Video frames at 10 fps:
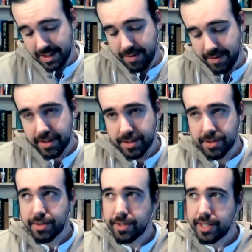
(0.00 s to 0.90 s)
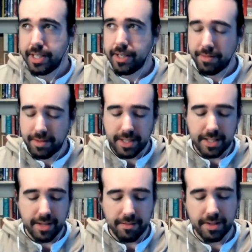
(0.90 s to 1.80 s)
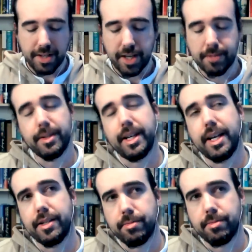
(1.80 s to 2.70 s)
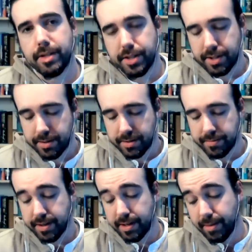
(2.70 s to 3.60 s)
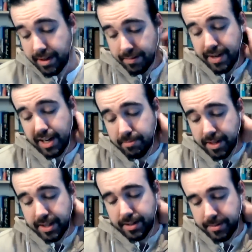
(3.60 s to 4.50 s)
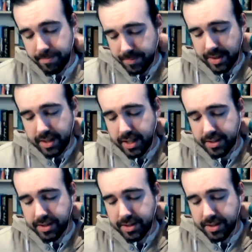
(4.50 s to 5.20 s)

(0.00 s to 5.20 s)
The founding story of the of the Gurkha Brigade is one told very well, in fact, by Colour